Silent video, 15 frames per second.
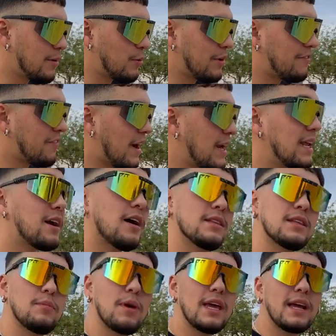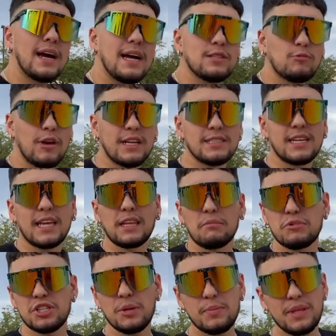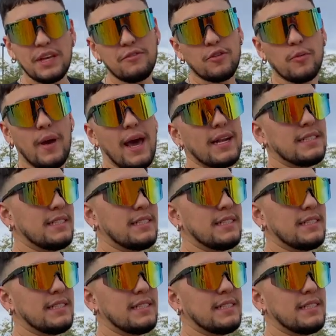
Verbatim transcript: we finally got them in guys we had to get them shipped in from out of